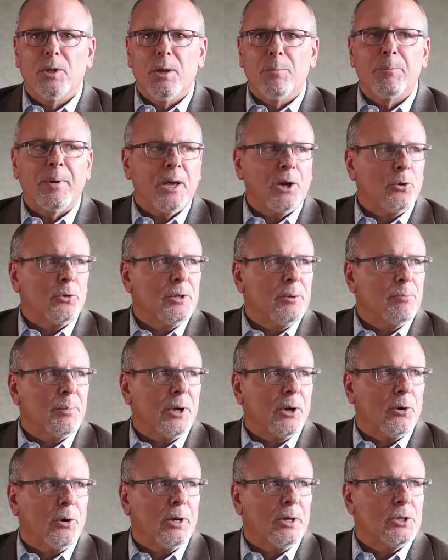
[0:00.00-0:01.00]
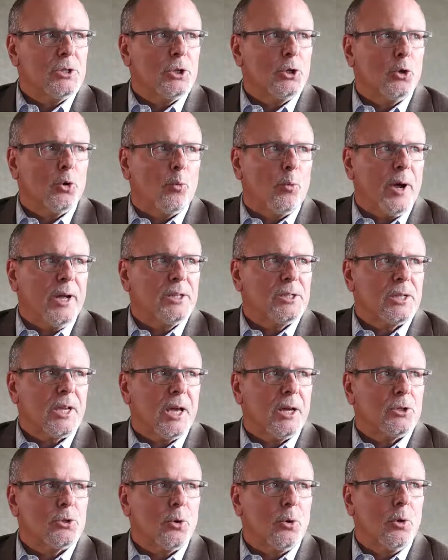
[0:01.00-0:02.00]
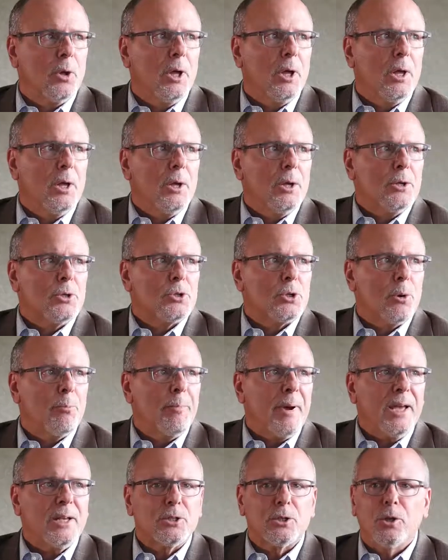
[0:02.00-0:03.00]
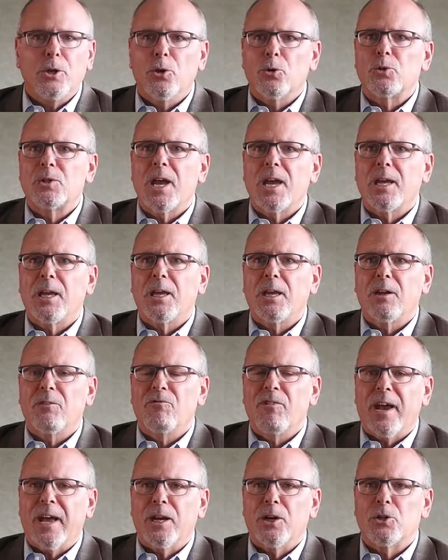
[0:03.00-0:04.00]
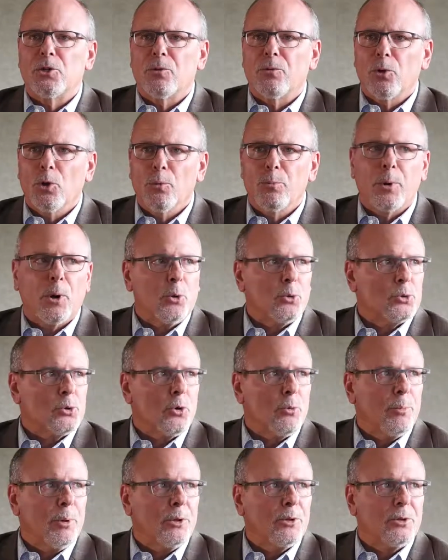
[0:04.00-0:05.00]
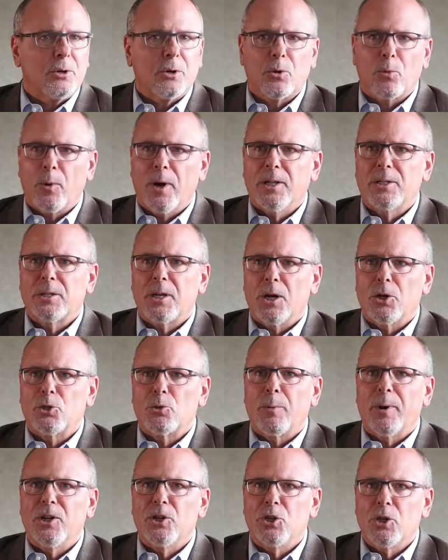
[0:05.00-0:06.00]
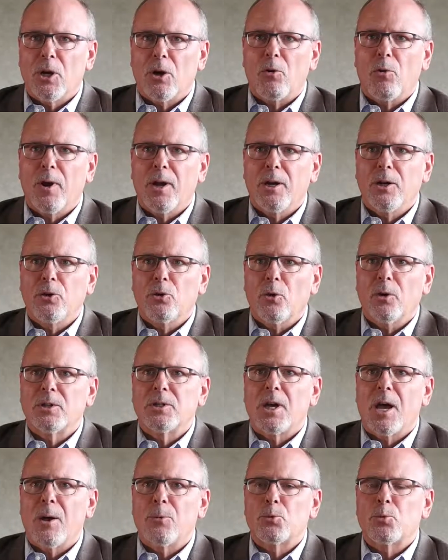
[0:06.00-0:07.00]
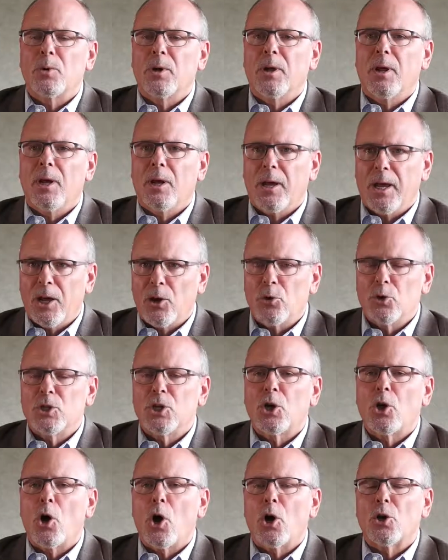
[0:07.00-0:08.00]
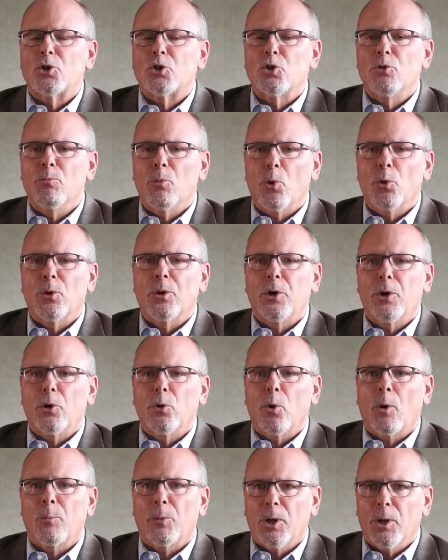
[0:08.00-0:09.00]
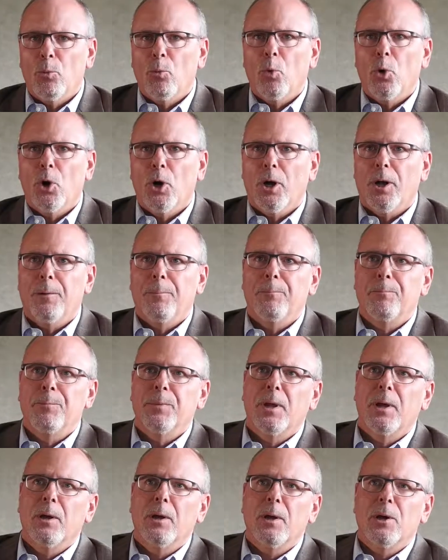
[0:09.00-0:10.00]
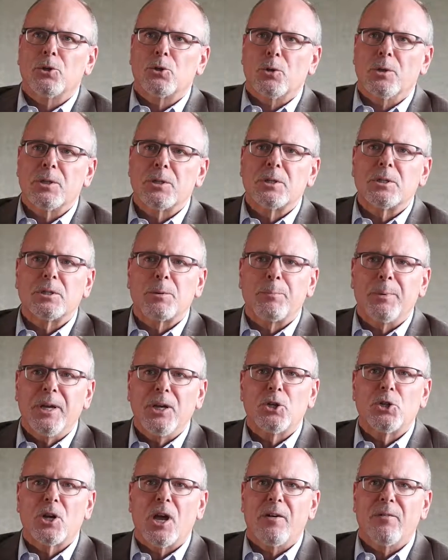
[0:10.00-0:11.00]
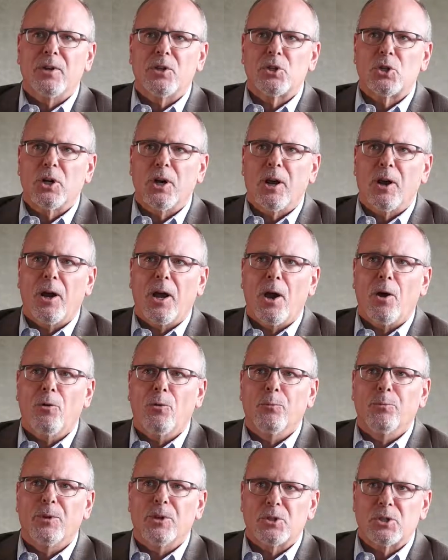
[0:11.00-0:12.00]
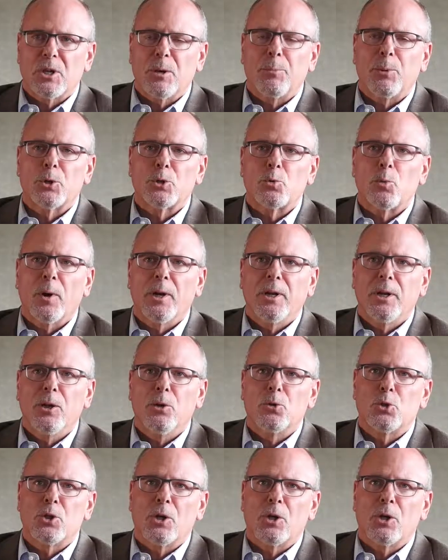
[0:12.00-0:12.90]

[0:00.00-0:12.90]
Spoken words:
the penalty periods in your rate schedule. So basically, you're taking advantage of loopholes that are built into the rate schedule by generating during times when energy costs you more than it normally would. So this is a peak shaving scenario, the simplest way to use